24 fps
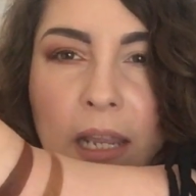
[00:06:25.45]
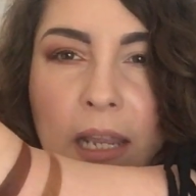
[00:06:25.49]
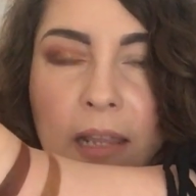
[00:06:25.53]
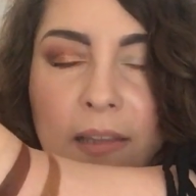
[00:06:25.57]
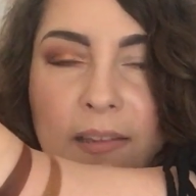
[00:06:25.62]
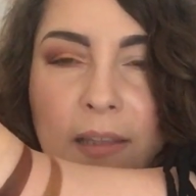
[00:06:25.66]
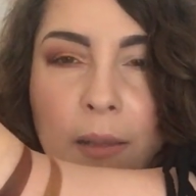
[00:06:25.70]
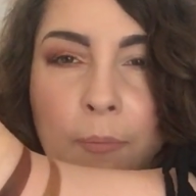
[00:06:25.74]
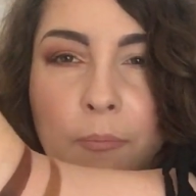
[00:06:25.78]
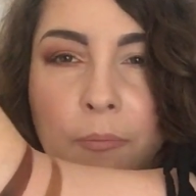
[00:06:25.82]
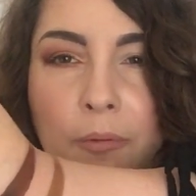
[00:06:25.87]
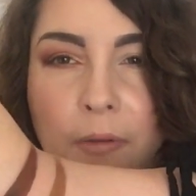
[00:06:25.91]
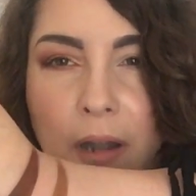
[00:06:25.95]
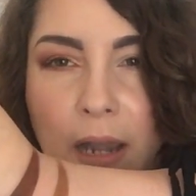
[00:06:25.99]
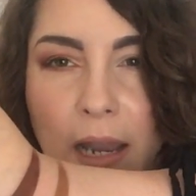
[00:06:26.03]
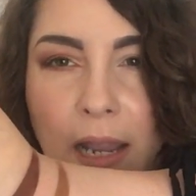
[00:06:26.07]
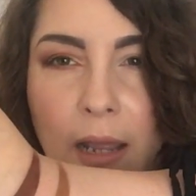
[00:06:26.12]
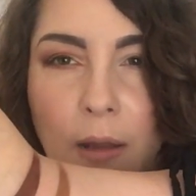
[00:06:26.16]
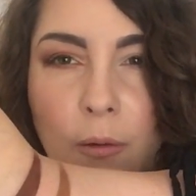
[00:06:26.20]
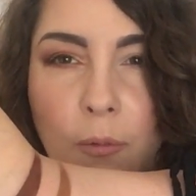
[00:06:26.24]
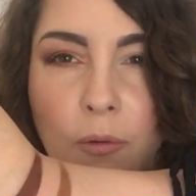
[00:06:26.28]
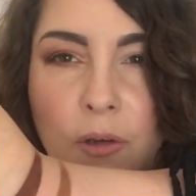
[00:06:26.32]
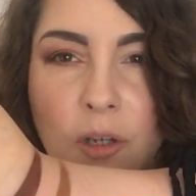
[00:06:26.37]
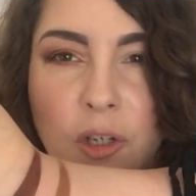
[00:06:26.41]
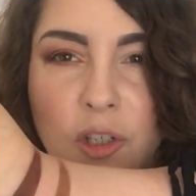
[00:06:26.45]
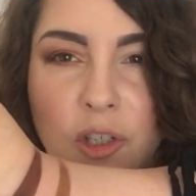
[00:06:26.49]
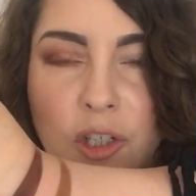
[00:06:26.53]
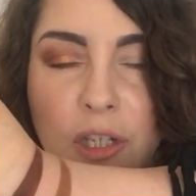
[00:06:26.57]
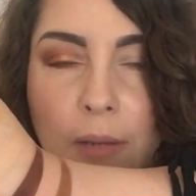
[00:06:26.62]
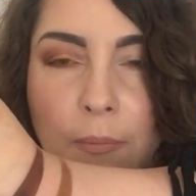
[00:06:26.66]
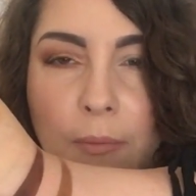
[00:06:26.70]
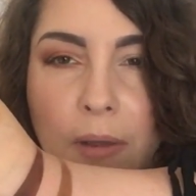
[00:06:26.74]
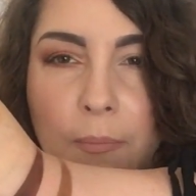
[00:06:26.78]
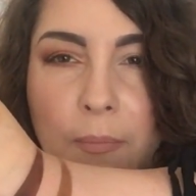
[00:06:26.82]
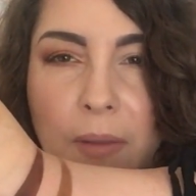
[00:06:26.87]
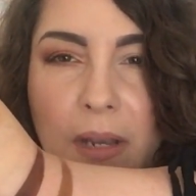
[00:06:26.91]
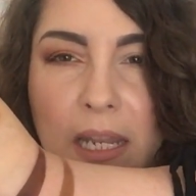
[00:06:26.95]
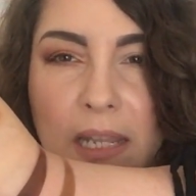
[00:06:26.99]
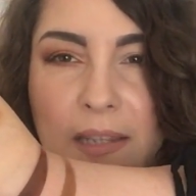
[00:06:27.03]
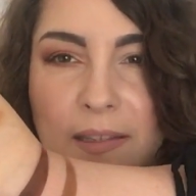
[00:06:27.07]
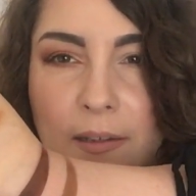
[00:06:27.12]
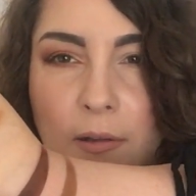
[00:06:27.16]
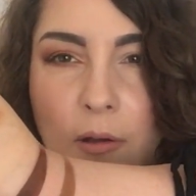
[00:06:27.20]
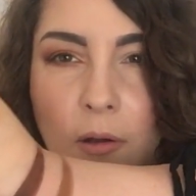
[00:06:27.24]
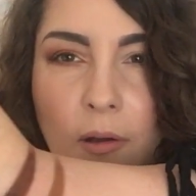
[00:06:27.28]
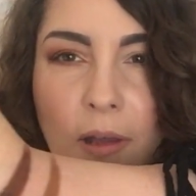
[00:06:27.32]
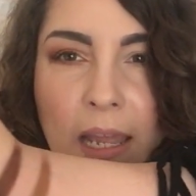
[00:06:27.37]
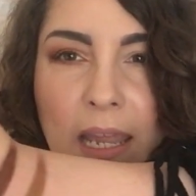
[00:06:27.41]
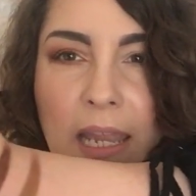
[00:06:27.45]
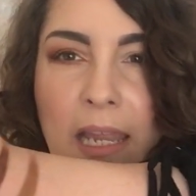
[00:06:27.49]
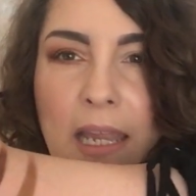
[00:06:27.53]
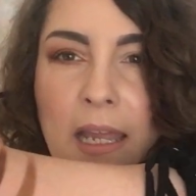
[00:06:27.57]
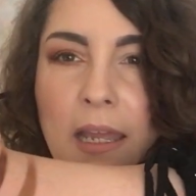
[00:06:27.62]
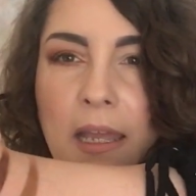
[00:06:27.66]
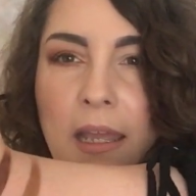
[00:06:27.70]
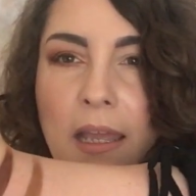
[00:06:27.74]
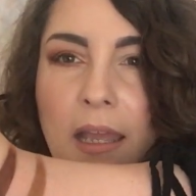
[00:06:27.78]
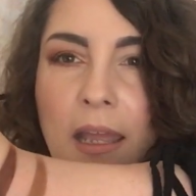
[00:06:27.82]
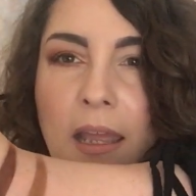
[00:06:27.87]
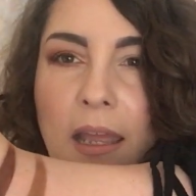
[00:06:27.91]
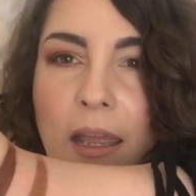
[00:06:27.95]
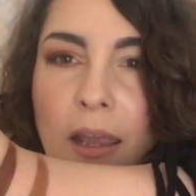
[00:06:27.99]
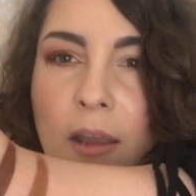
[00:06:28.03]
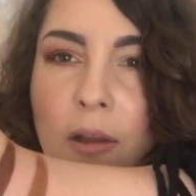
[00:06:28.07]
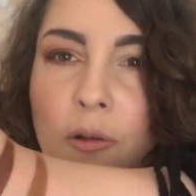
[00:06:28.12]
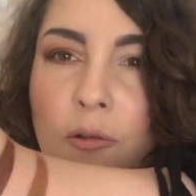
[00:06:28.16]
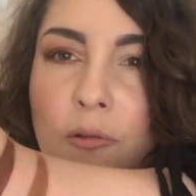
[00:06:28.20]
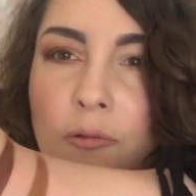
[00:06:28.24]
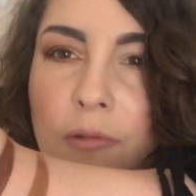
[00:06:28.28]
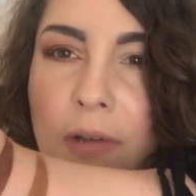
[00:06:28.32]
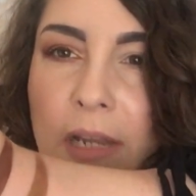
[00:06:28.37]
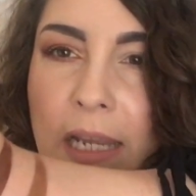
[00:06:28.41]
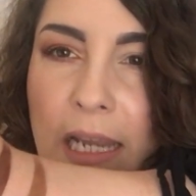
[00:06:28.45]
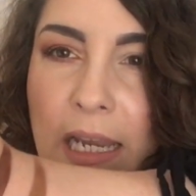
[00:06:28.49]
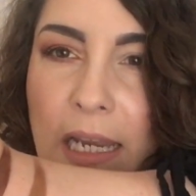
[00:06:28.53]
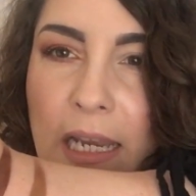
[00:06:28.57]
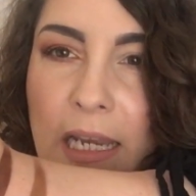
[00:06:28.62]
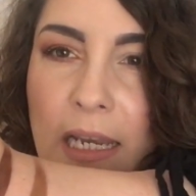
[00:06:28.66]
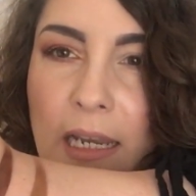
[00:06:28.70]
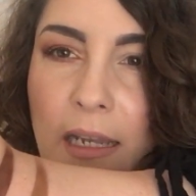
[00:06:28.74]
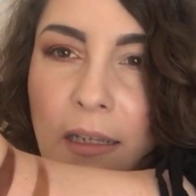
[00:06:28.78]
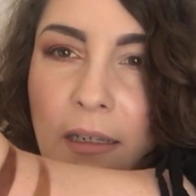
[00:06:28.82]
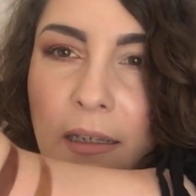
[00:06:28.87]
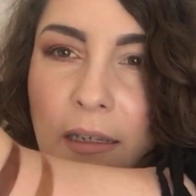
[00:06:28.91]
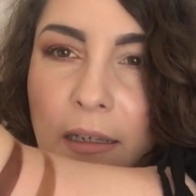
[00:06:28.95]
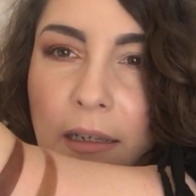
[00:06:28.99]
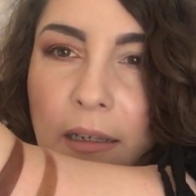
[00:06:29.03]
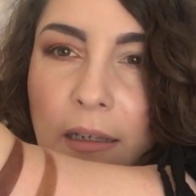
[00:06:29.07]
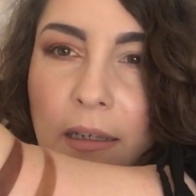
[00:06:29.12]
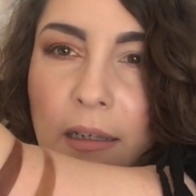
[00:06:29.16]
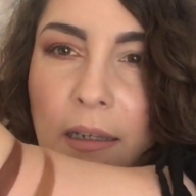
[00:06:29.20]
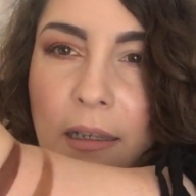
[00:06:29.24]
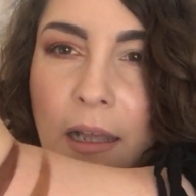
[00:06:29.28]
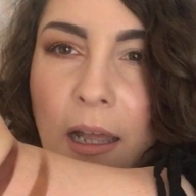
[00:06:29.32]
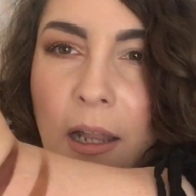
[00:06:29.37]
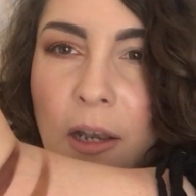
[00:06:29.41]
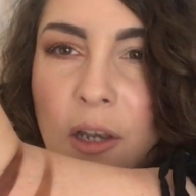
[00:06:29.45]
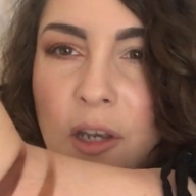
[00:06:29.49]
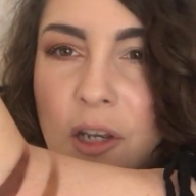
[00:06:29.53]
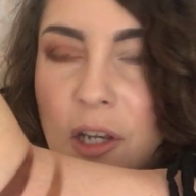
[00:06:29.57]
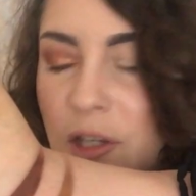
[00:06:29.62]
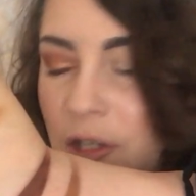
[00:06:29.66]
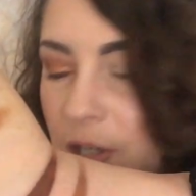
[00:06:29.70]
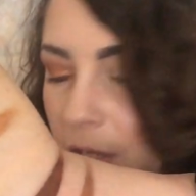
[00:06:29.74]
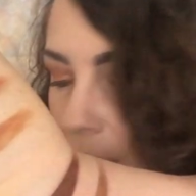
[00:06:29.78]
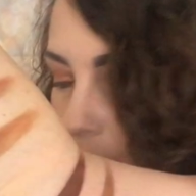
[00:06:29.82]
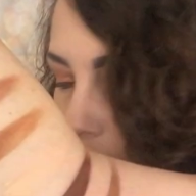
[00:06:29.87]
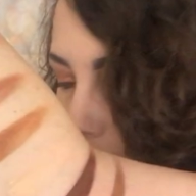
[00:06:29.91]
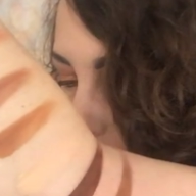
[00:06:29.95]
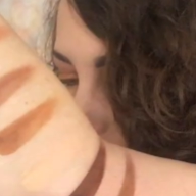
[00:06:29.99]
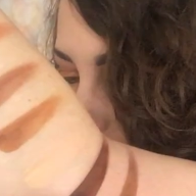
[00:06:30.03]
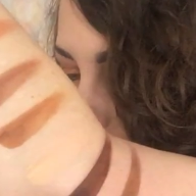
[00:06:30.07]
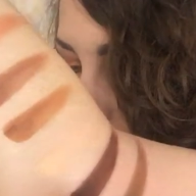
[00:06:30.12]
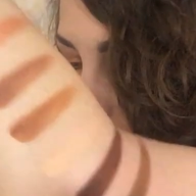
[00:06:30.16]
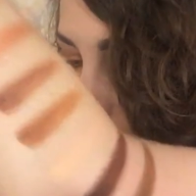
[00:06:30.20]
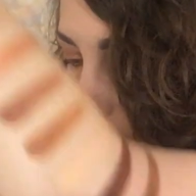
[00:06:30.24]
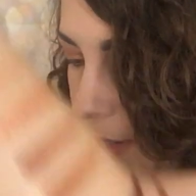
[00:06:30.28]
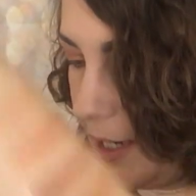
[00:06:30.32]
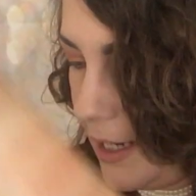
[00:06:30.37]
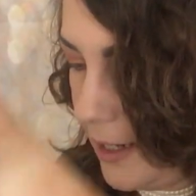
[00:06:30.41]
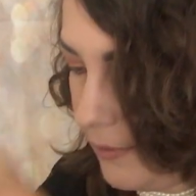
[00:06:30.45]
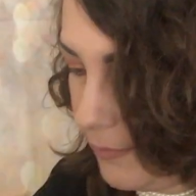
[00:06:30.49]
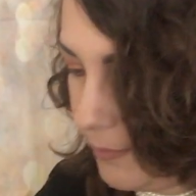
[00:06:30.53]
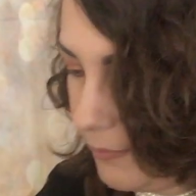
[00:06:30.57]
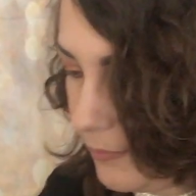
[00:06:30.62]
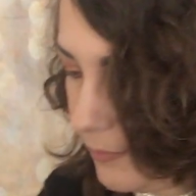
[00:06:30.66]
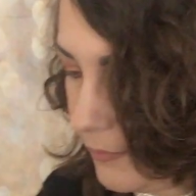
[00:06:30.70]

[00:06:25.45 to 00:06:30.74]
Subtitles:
It's a brown shimmer, but it's got a green undertone to it.